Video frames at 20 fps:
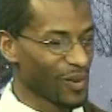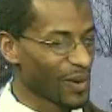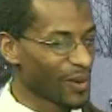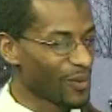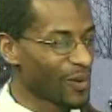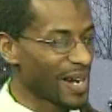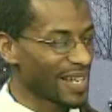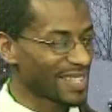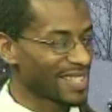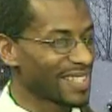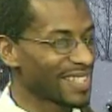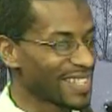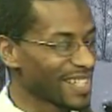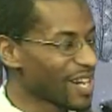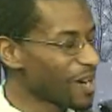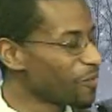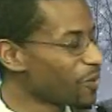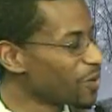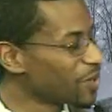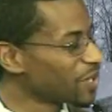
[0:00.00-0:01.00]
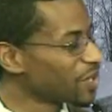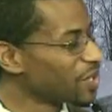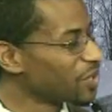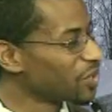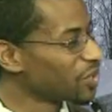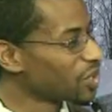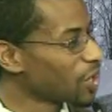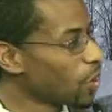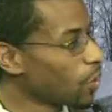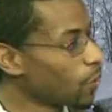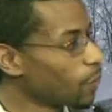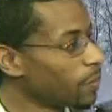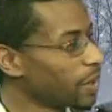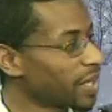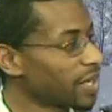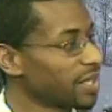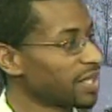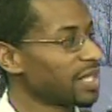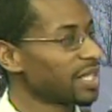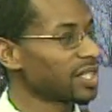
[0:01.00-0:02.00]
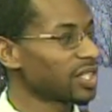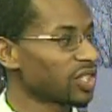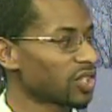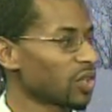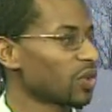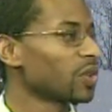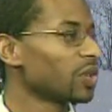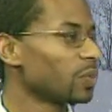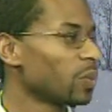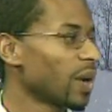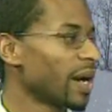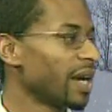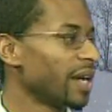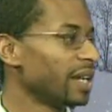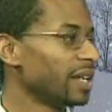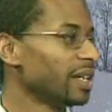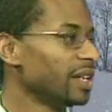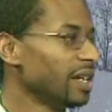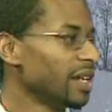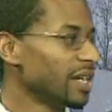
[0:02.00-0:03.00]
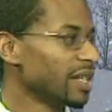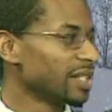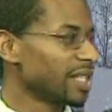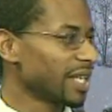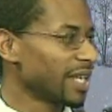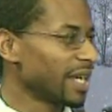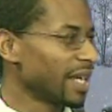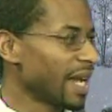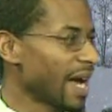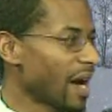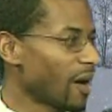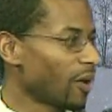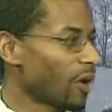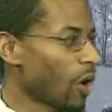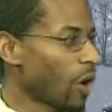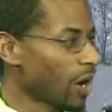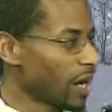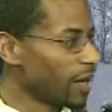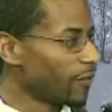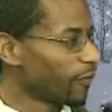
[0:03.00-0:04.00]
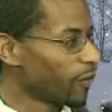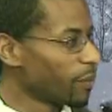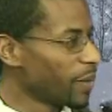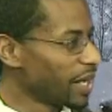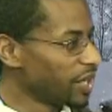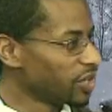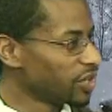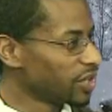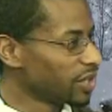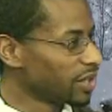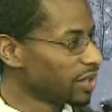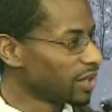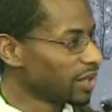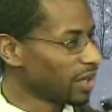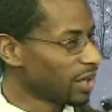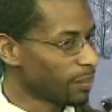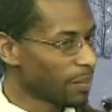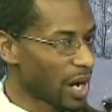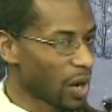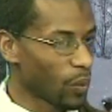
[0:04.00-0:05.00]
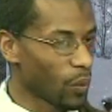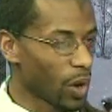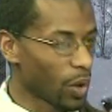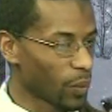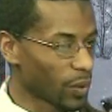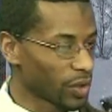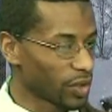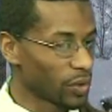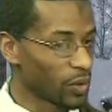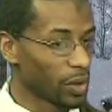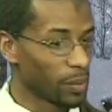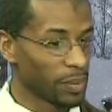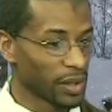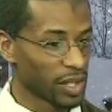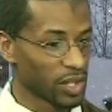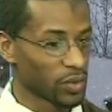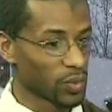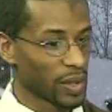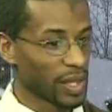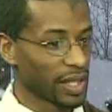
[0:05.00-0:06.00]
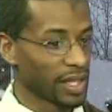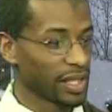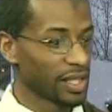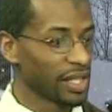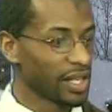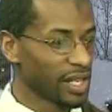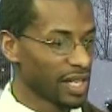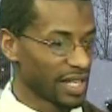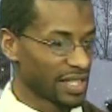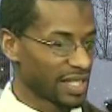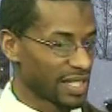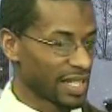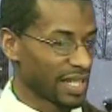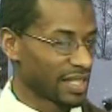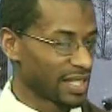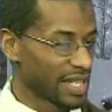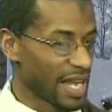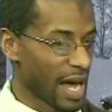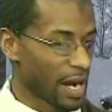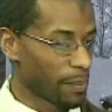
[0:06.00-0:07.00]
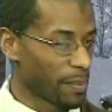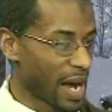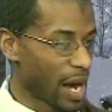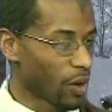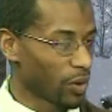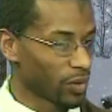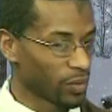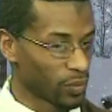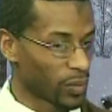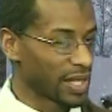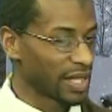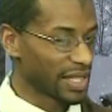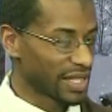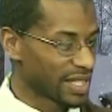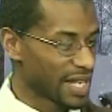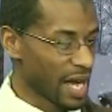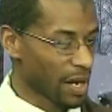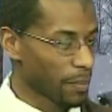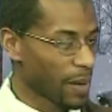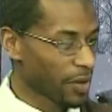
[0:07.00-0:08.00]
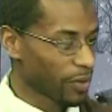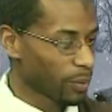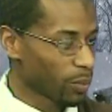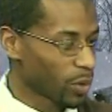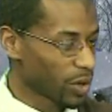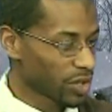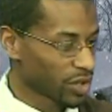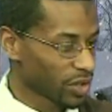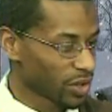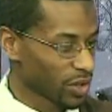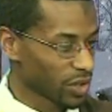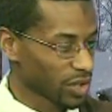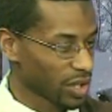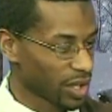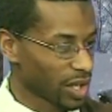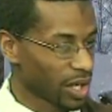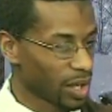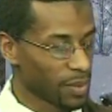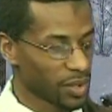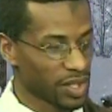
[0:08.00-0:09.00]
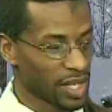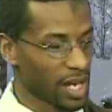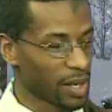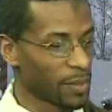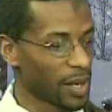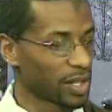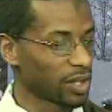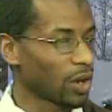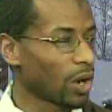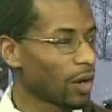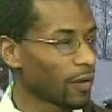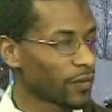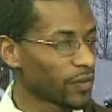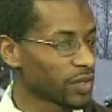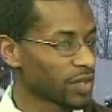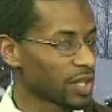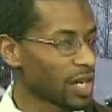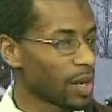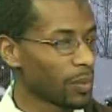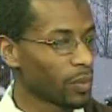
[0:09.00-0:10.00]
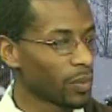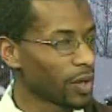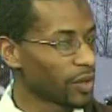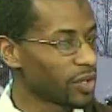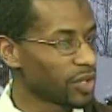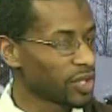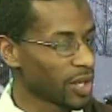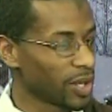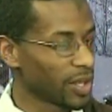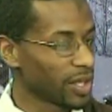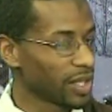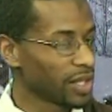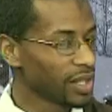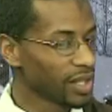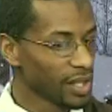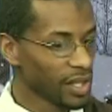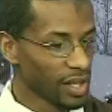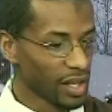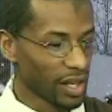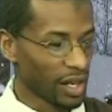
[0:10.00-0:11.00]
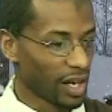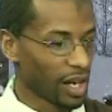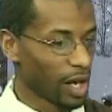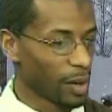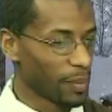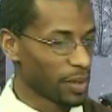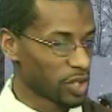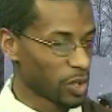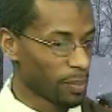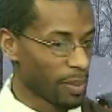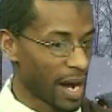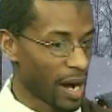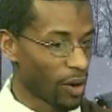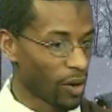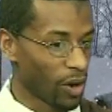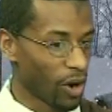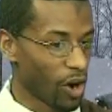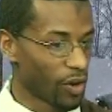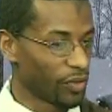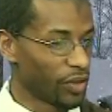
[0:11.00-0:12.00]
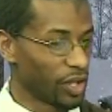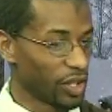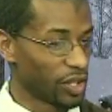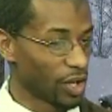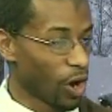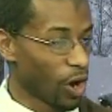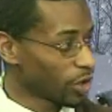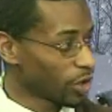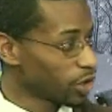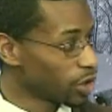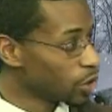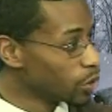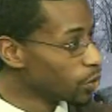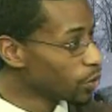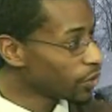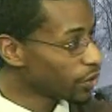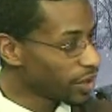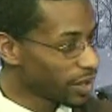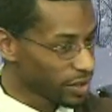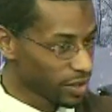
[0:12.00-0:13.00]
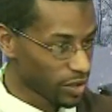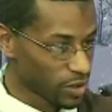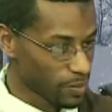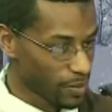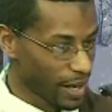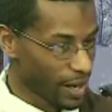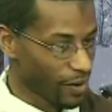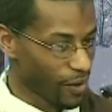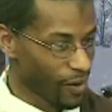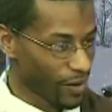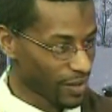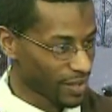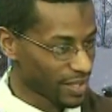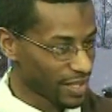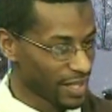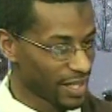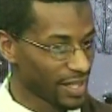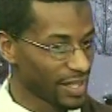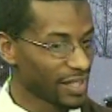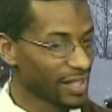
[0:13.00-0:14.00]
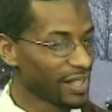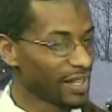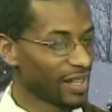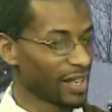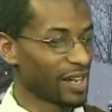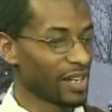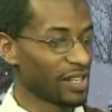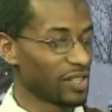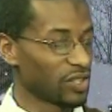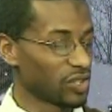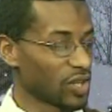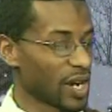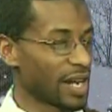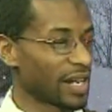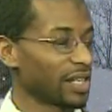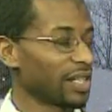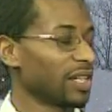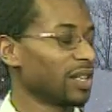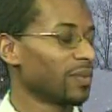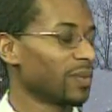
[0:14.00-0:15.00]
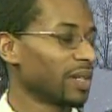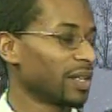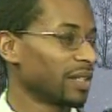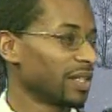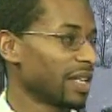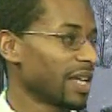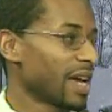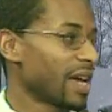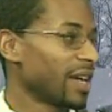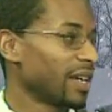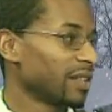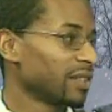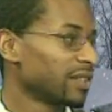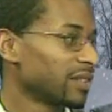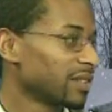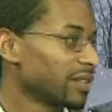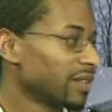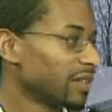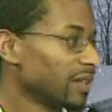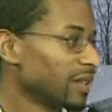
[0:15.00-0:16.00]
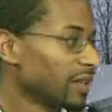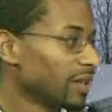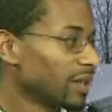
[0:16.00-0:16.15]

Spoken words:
requested to come onto your show, because this is a good way to get out our information about what we're doing, because really it's not about the Boys and Girls Club, it's not about the Office of Commonwealth Attorney, it's about our youth, and it's about our city and trying to get rid of the gangs.